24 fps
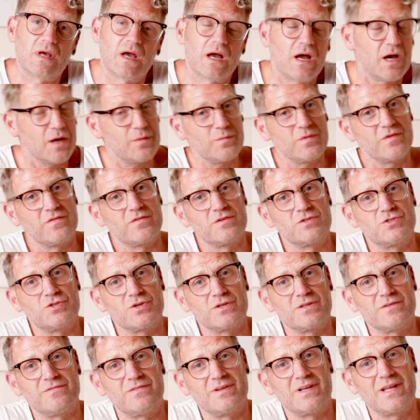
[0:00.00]
I hope you've
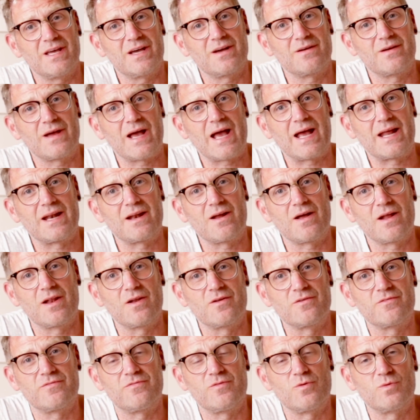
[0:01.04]
enjoyed the video, and I
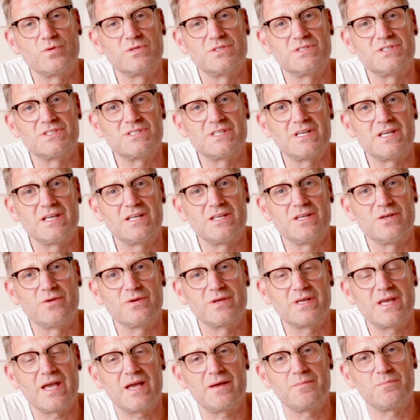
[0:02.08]
look forward to seeing you
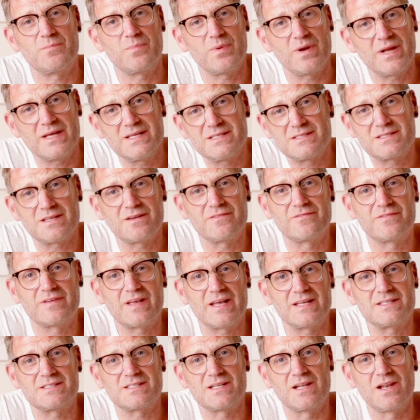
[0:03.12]
again. Please don't
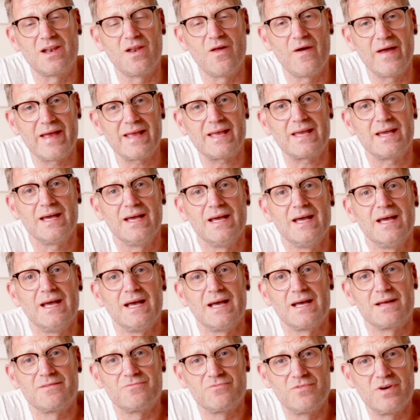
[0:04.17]
forget to like,
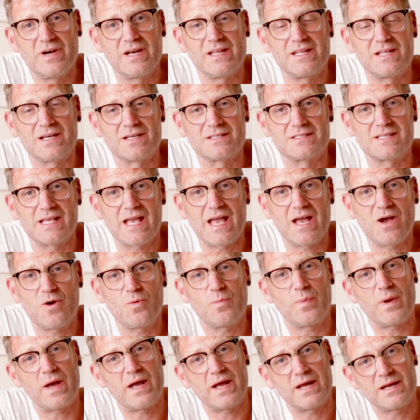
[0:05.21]
really does
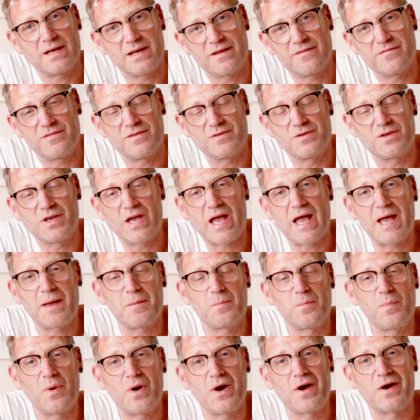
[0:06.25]
help, and if you
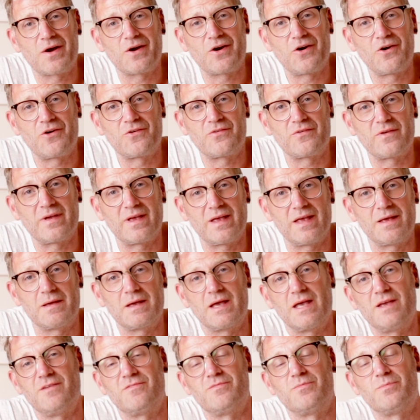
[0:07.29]
can buy a coffee,
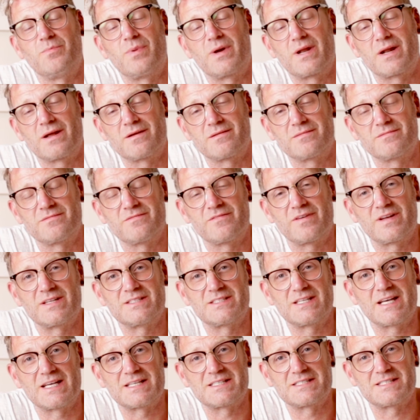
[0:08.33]
even better.
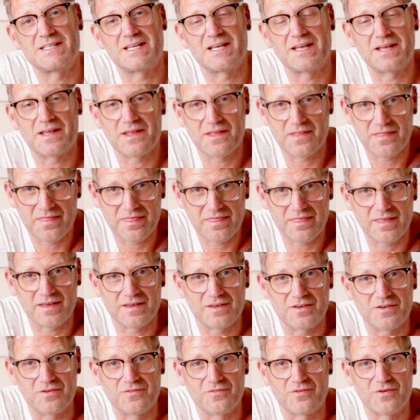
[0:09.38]
Fantastic.
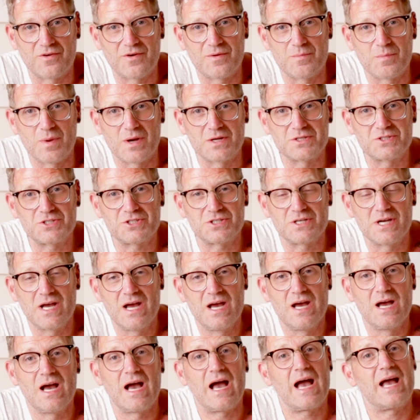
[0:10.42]
Thank you very much,
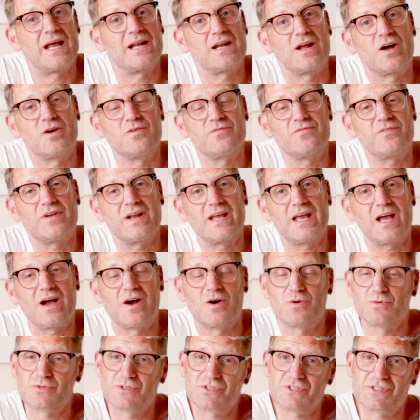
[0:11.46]
and hopefully
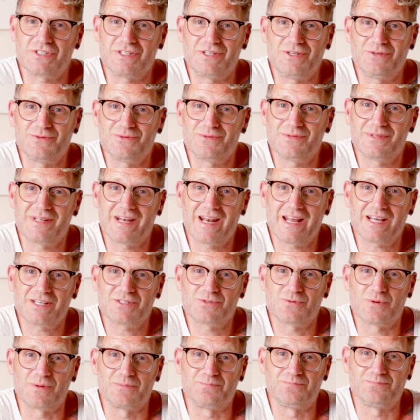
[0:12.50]
I'll see you on the
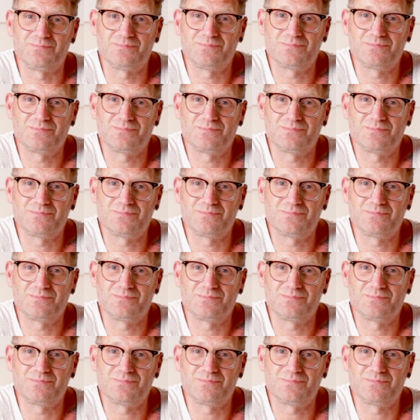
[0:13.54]
next one.